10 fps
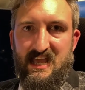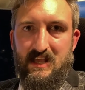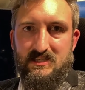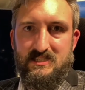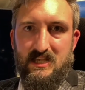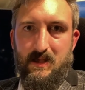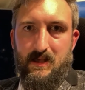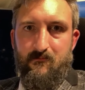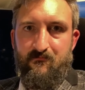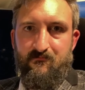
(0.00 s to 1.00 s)
it's
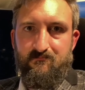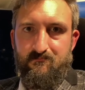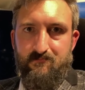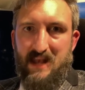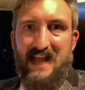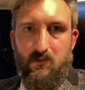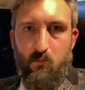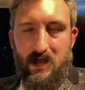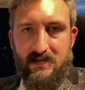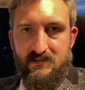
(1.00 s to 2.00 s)
black and
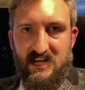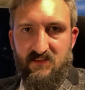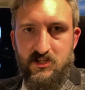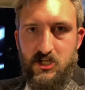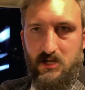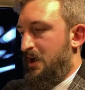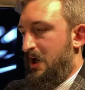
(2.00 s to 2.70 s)
white television.